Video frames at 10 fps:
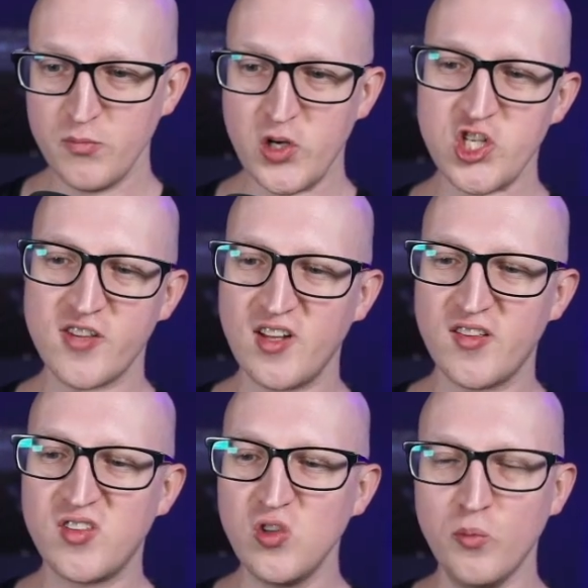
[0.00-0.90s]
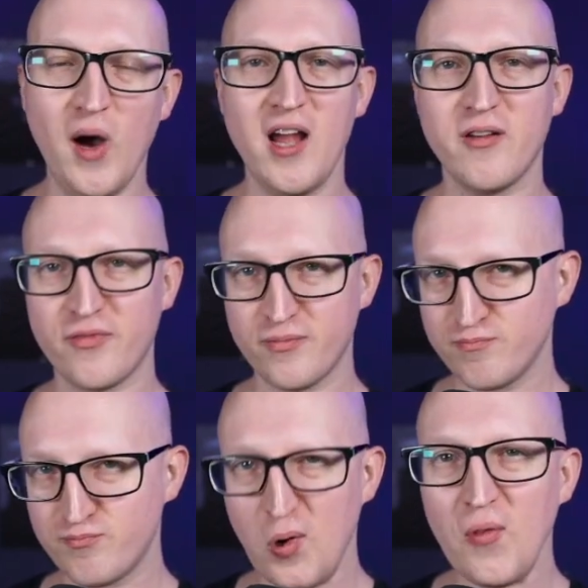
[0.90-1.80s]
but just assume I've
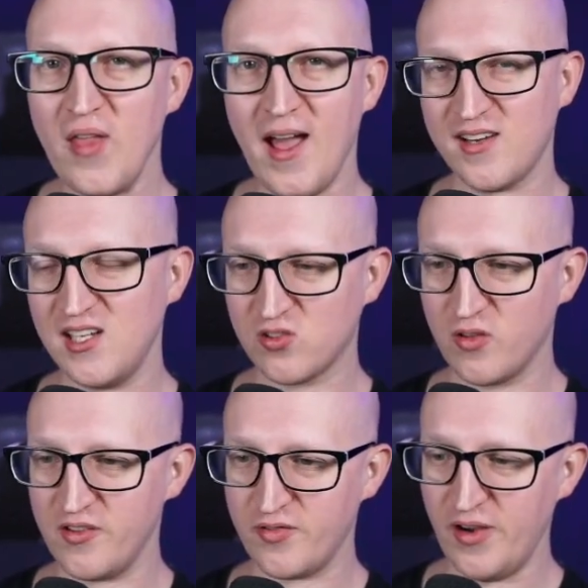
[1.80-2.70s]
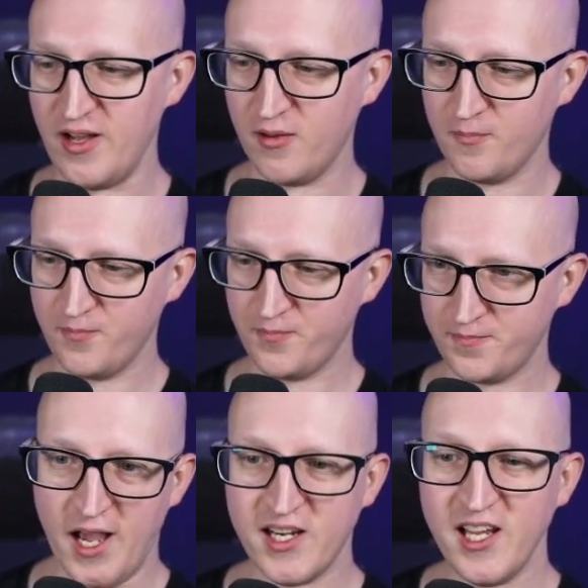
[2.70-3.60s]
put that into this file.
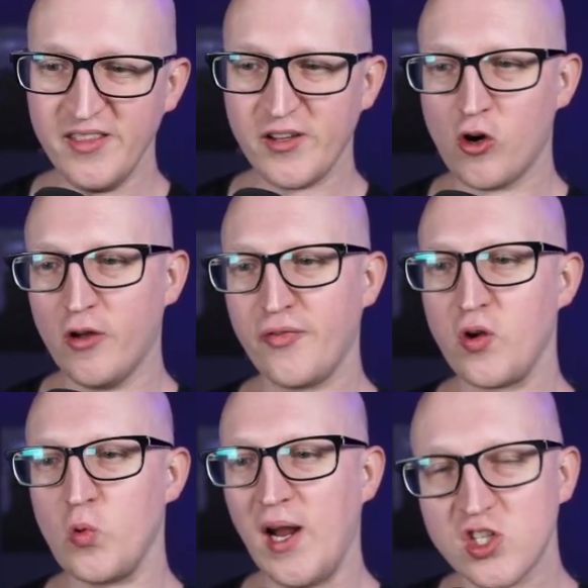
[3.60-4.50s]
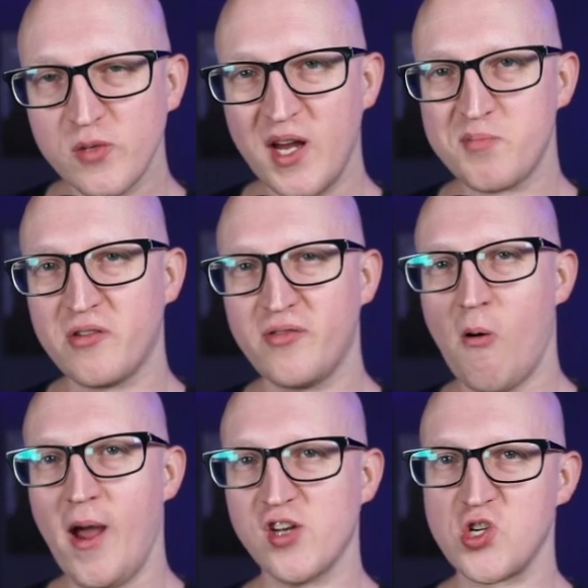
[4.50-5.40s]
And in the configuration map of
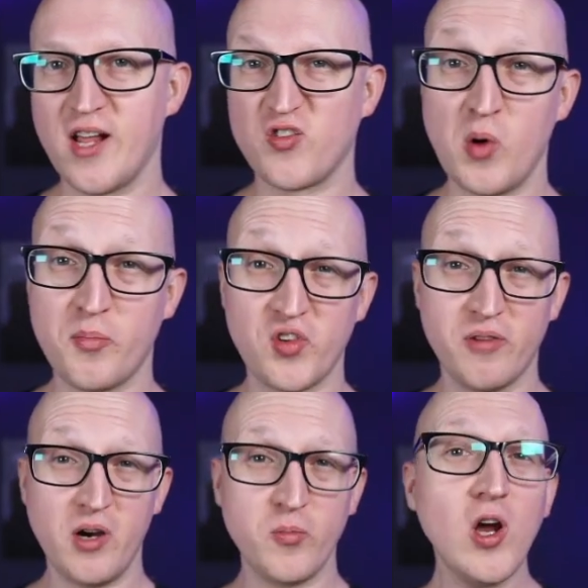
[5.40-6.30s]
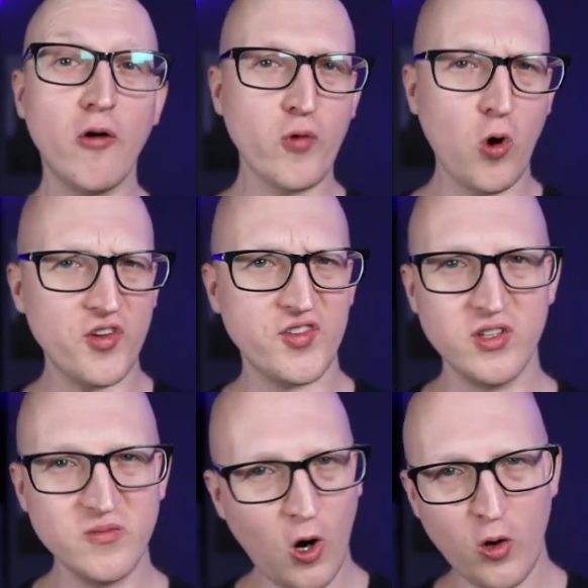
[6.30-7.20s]
our Nginx web server, we of course
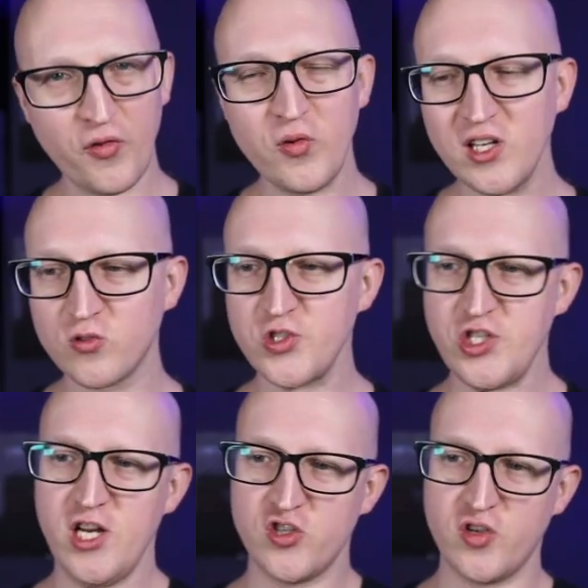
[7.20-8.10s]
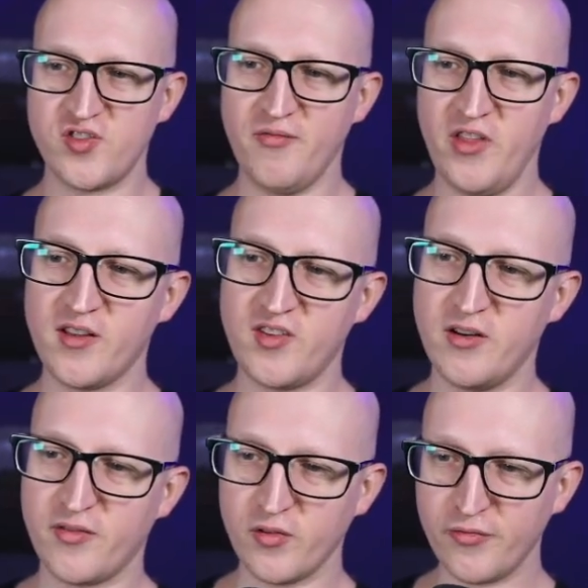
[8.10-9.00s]
uh, also need to change some things
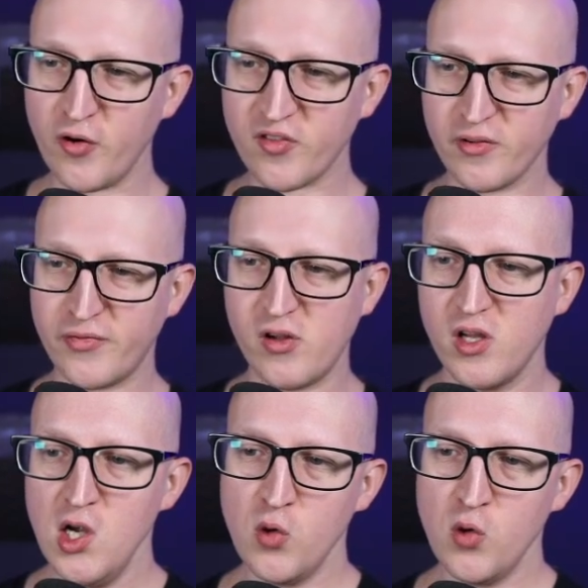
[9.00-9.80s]
here. So first of all,